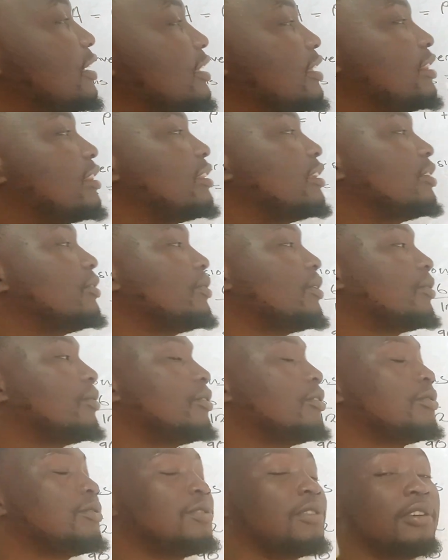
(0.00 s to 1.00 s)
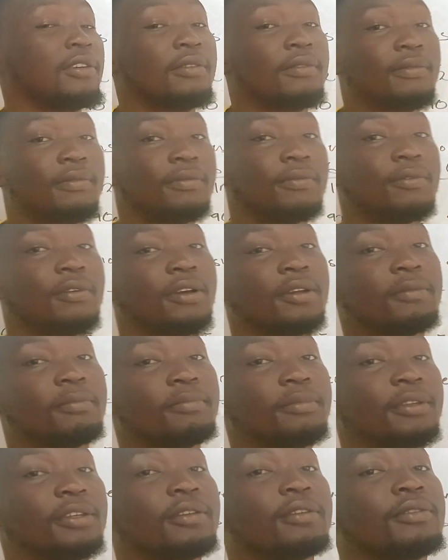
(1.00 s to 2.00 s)
Then we are going to have one
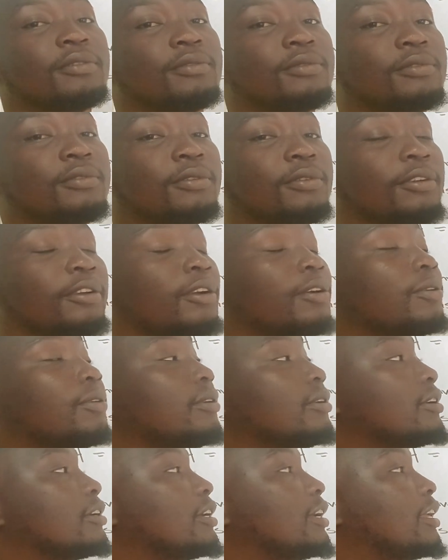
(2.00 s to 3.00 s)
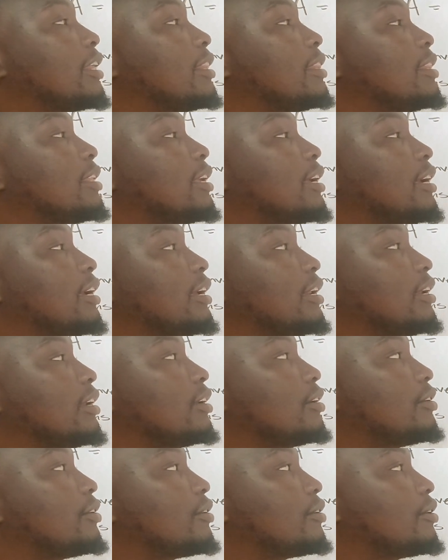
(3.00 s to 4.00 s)
big tutorial at the
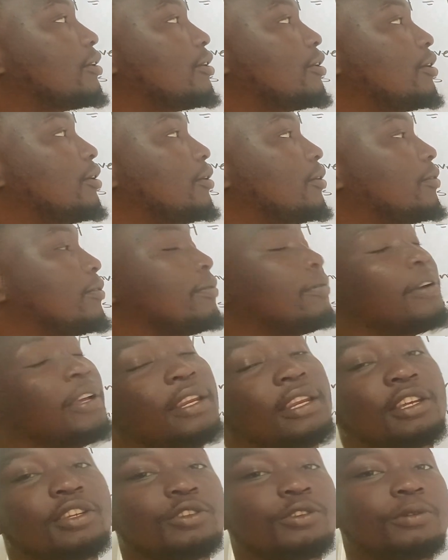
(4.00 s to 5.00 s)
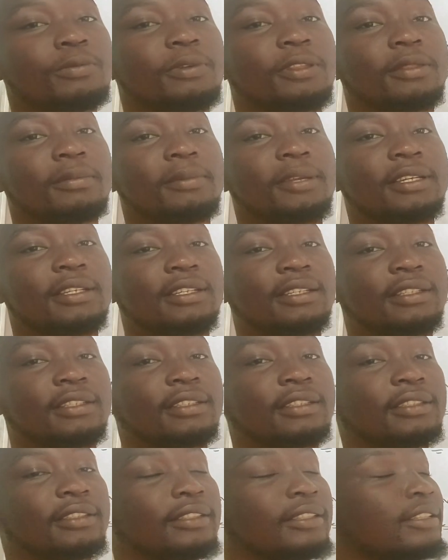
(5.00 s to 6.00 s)
end of financial
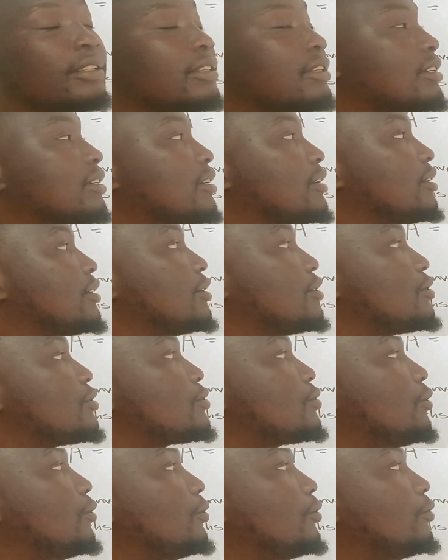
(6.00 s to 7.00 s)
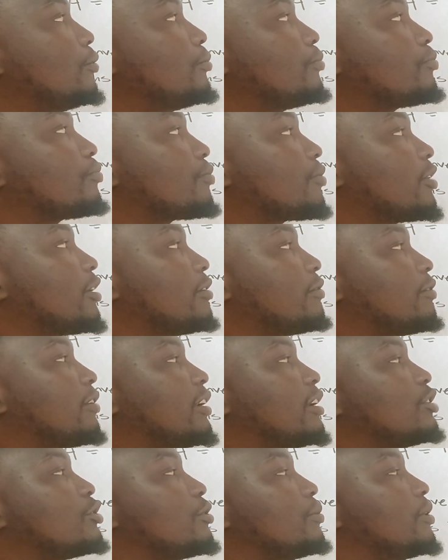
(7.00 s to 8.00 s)
mathematics. So
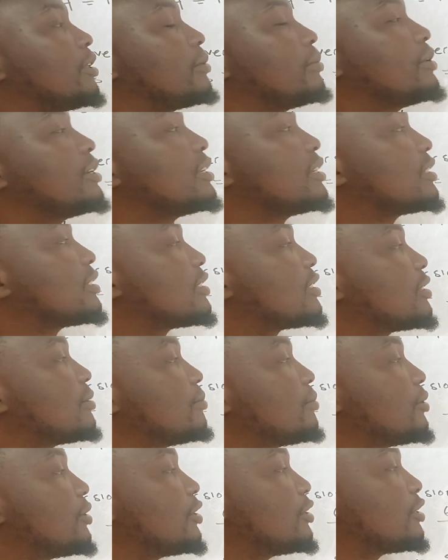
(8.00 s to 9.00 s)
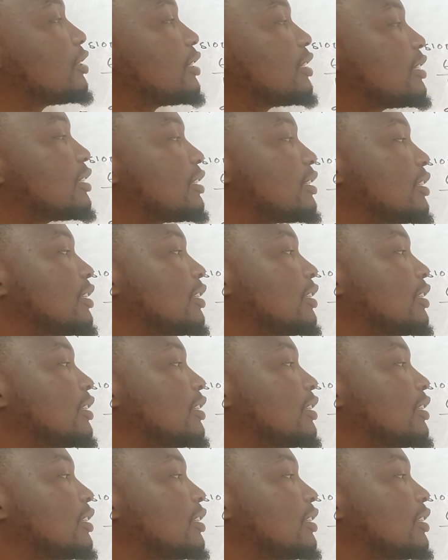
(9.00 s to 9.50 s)
financial mathematics, simple interest.